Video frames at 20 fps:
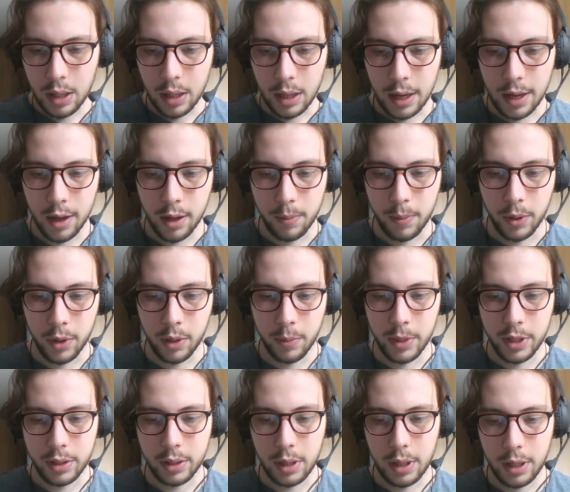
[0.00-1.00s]
At
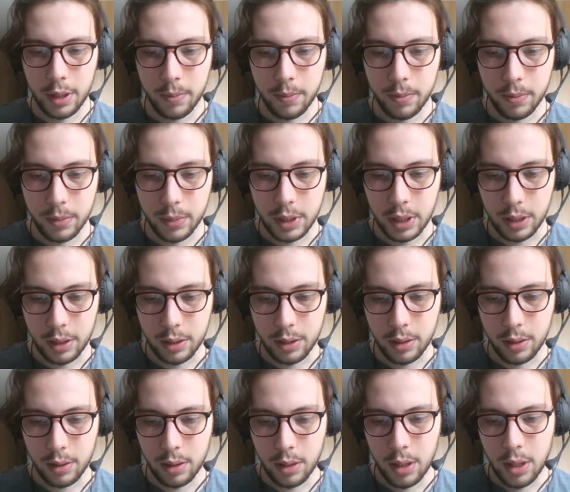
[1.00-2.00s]
eponymous name
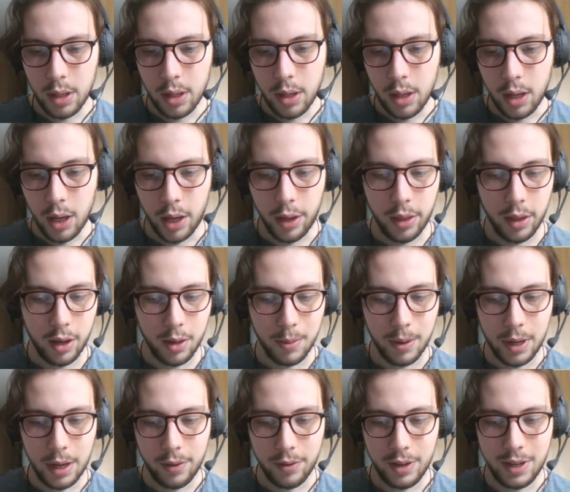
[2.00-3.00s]
says, I think
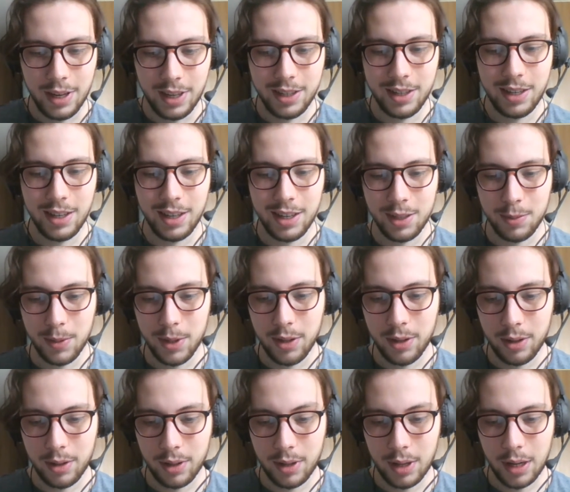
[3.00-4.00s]
about having ditch diggers
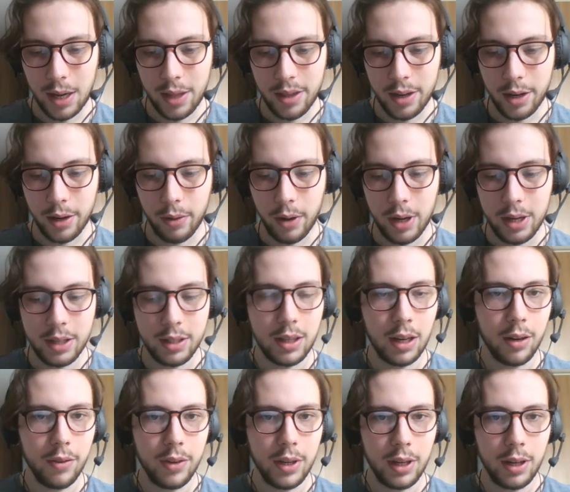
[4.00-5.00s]
block, and then I write
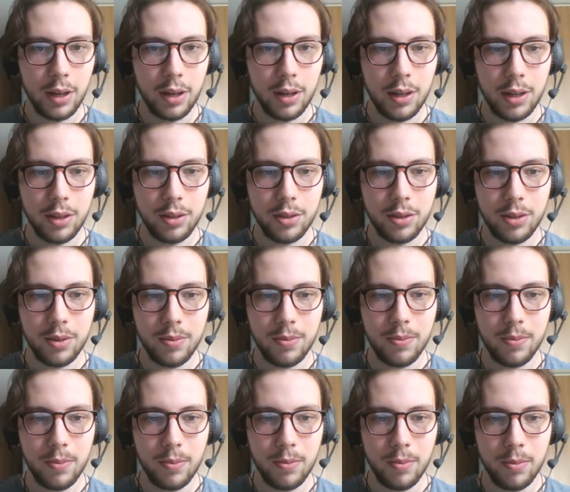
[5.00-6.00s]
instead of digging a ditch.
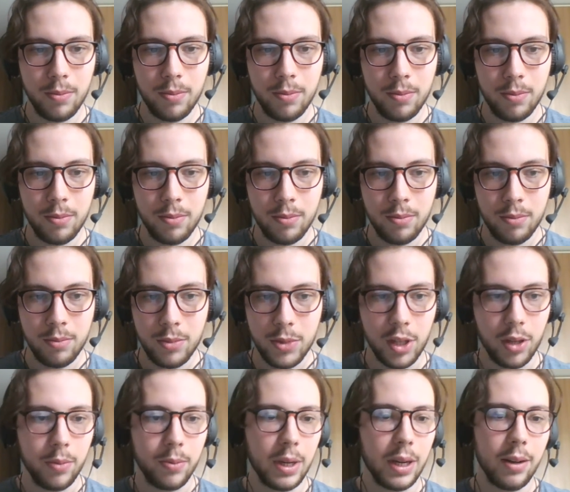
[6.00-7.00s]

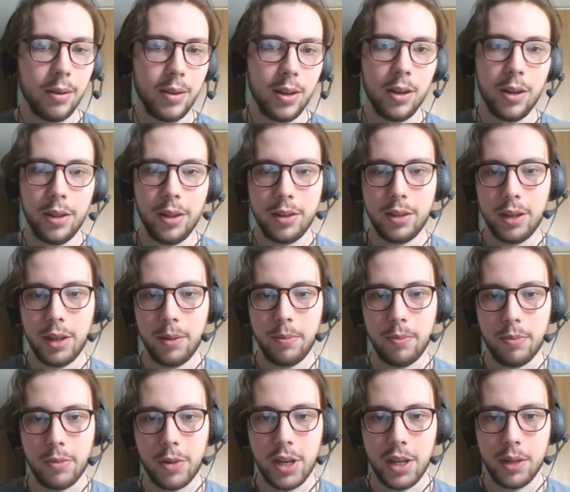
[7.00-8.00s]
So yeah, a lot of the
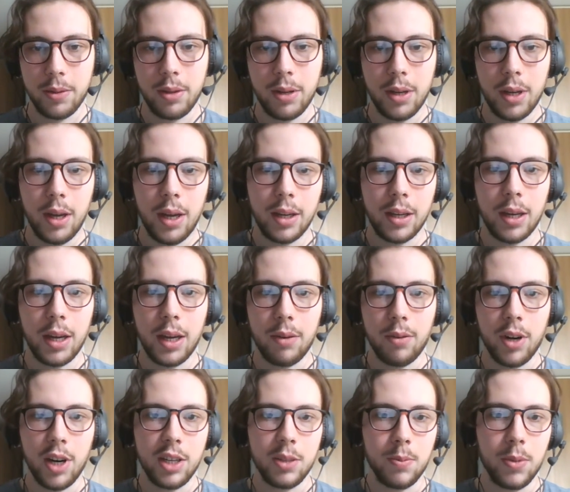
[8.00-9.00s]
time, getting
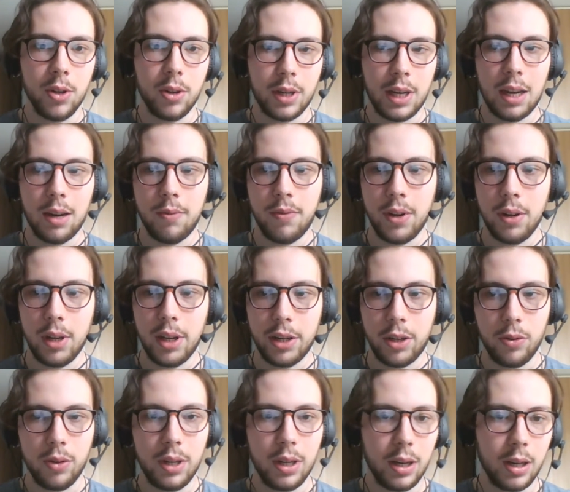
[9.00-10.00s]
writer's block can feel like
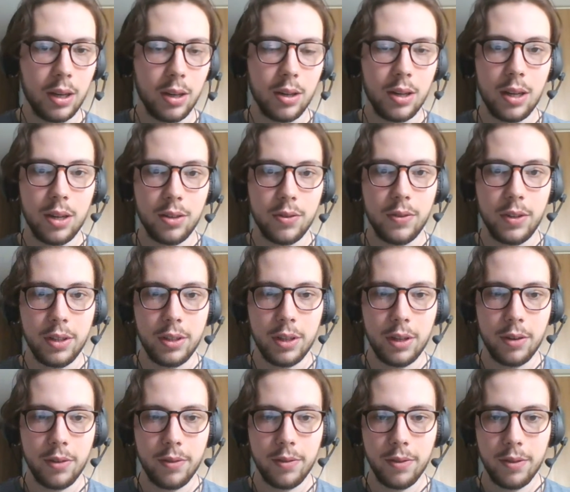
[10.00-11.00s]
you're digging a ditch for
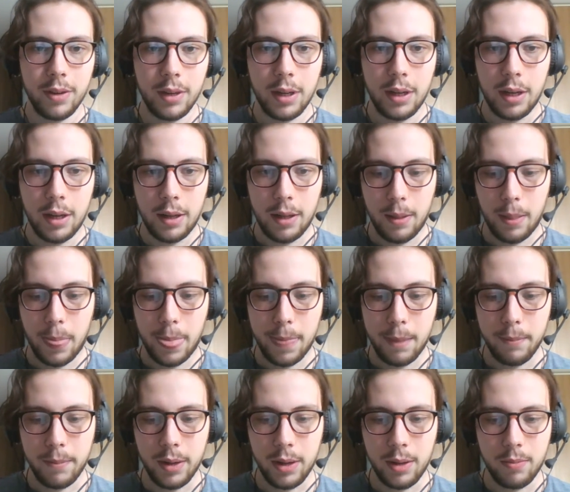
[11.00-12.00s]
yourself,
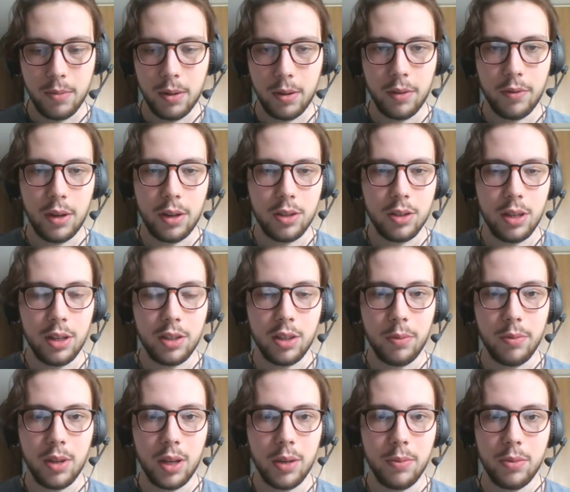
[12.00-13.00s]
but eventually,
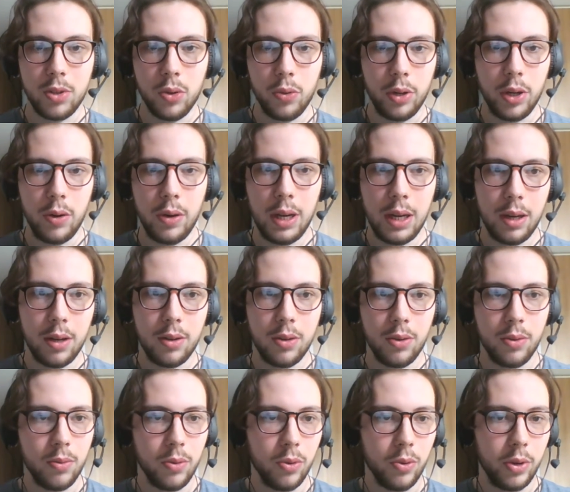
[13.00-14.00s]
sometimes all you
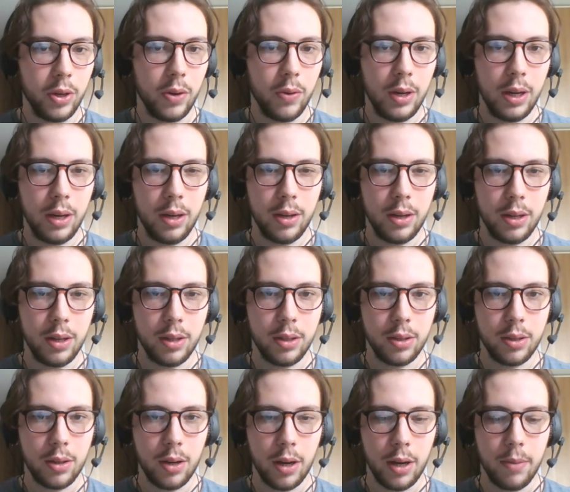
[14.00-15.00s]
need
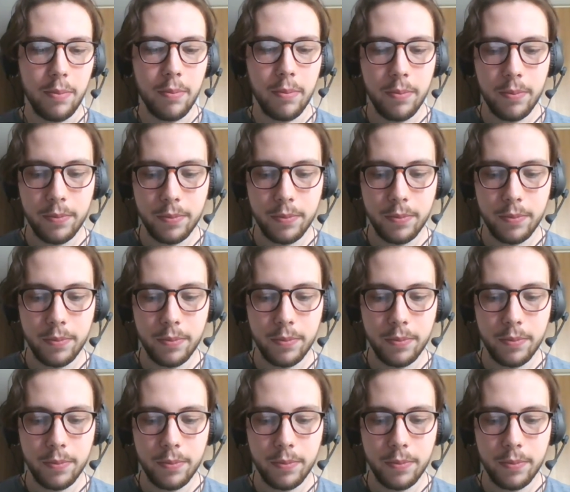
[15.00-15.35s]
is time.